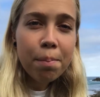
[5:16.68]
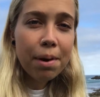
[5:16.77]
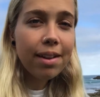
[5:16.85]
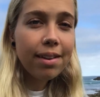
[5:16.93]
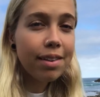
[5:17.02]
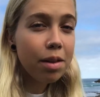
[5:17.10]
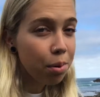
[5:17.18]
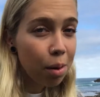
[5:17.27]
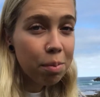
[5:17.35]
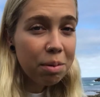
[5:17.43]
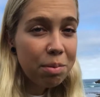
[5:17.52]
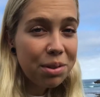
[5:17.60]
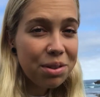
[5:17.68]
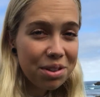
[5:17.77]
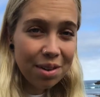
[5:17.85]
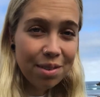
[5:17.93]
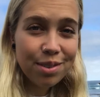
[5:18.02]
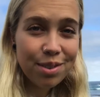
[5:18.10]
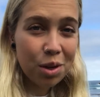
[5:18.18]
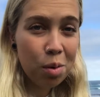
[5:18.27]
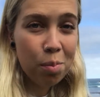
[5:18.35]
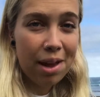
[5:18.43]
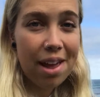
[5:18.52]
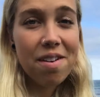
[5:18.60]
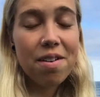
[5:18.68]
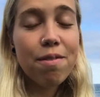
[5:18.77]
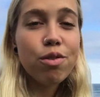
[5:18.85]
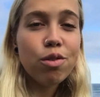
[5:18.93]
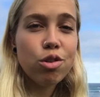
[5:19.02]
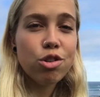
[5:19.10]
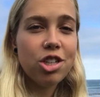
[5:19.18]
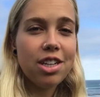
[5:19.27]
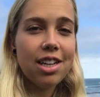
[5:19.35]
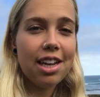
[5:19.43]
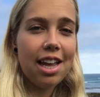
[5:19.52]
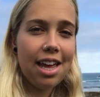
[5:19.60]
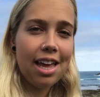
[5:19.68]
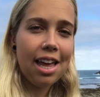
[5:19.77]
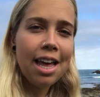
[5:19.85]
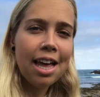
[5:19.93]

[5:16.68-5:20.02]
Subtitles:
But the problems don't stop here, unfortunately.